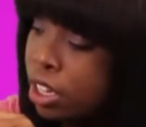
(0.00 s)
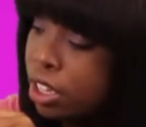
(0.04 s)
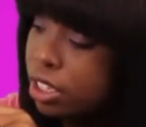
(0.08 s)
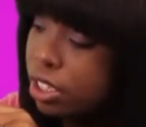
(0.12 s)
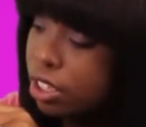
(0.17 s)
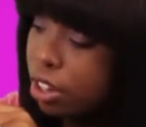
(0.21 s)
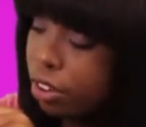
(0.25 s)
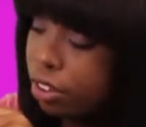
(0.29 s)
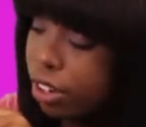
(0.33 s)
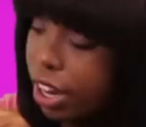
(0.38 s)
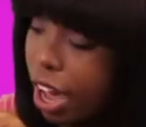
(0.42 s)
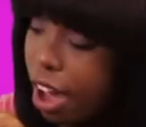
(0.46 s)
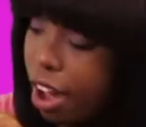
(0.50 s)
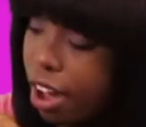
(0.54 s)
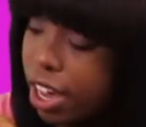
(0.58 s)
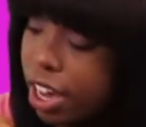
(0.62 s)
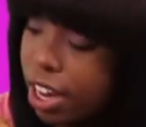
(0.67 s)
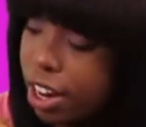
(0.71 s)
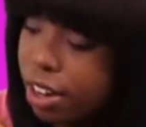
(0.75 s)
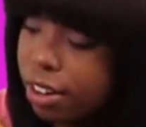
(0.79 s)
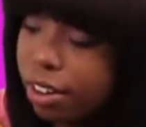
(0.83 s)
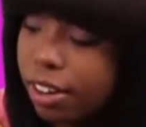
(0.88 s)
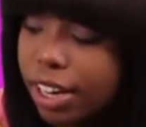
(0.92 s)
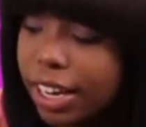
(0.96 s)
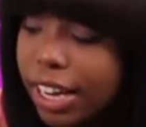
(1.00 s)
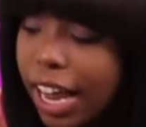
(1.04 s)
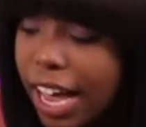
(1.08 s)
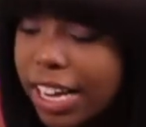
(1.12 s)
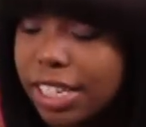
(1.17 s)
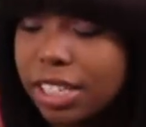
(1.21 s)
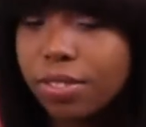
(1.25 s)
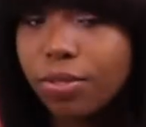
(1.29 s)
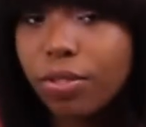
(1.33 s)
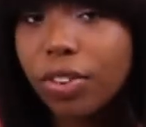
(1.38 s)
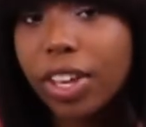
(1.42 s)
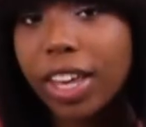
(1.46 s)
So down here in the
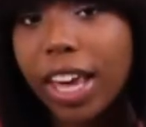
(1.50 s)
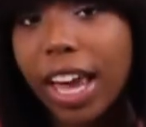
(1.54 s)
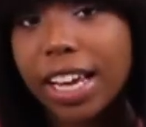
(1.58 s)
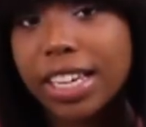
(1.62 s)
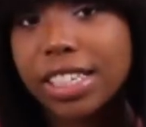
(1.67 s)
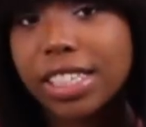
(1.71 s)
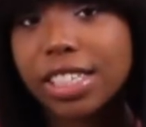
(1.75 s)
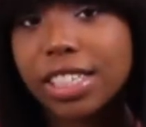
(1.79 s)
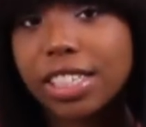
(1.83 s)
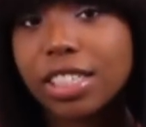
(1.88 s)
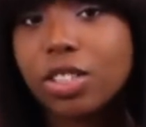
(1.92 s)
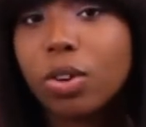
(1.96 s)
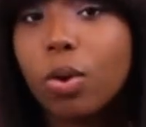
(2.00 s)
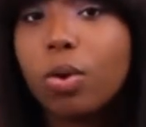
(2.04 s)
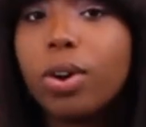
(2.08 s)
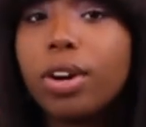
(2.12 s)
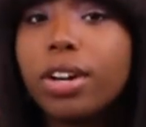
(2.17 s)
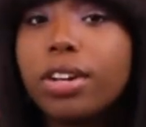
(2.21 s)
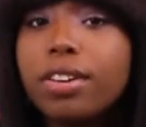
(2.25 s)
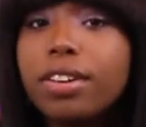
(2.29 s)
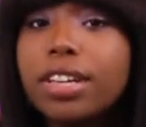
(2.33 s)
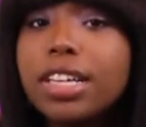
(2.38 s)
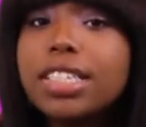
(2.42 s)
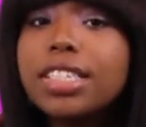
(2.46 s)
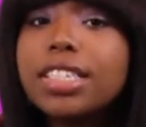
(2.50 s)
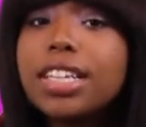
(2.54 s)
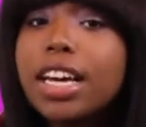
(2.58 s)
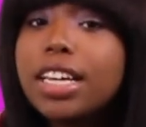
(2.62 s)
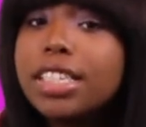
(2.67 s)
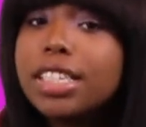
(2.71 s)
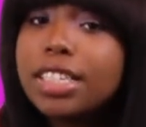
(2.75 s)
classifications, or you can say